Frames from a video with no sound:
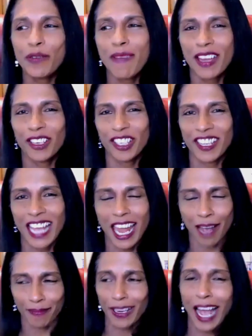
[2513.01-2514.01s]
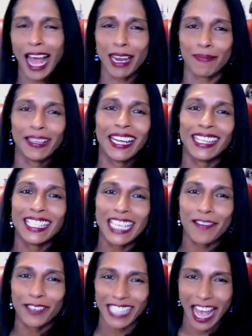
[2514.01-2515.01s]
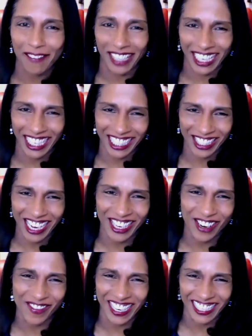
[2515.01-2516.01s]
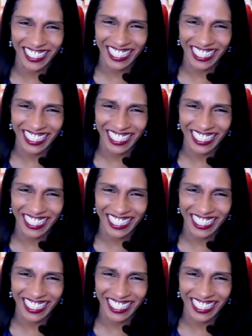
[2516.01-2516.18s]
you mentioned that. I'm kind of playing the devil's advocate, because I know what you